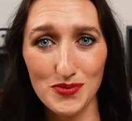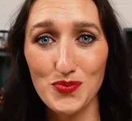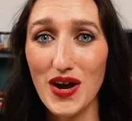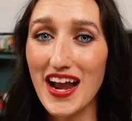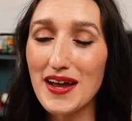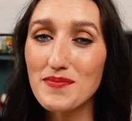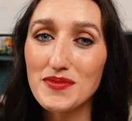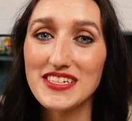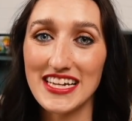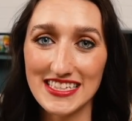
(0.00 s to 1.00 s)
When I'm
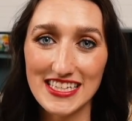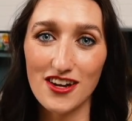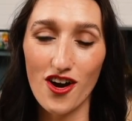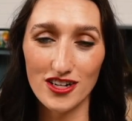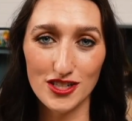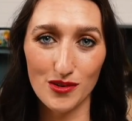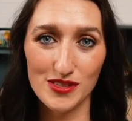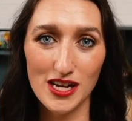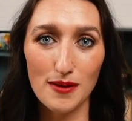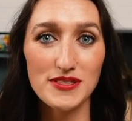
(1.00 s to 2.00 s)
dancing on toe
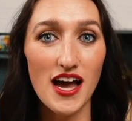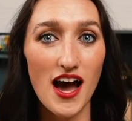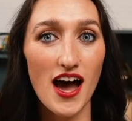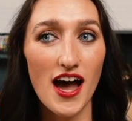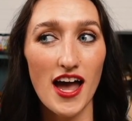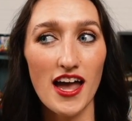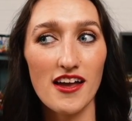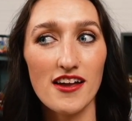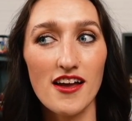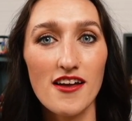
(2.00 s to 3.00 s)
stops,
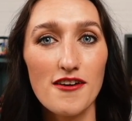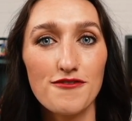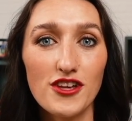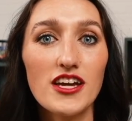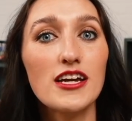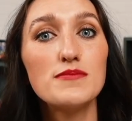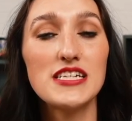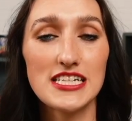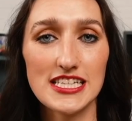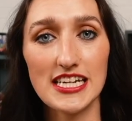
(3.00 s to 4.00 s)
I feel like I'm
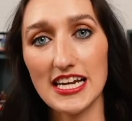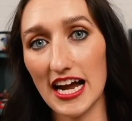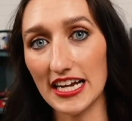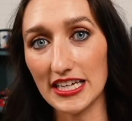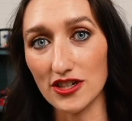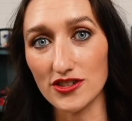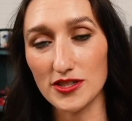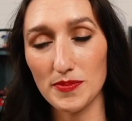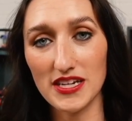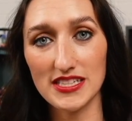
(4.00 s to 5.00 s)
dancing in high
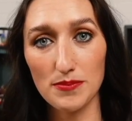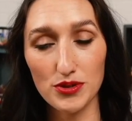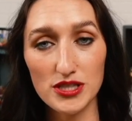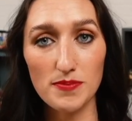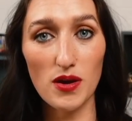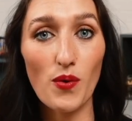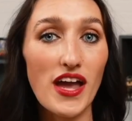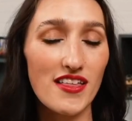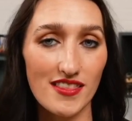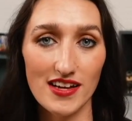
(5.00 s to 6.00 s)
heels because it puts my
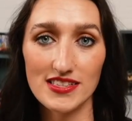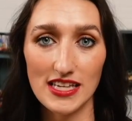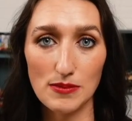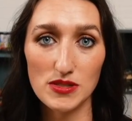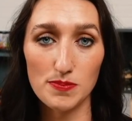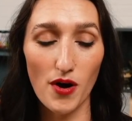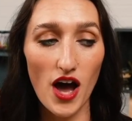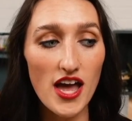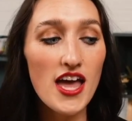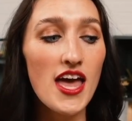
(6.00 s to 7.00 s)
weight in that same
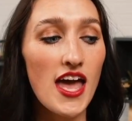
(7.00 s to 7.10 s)
spot,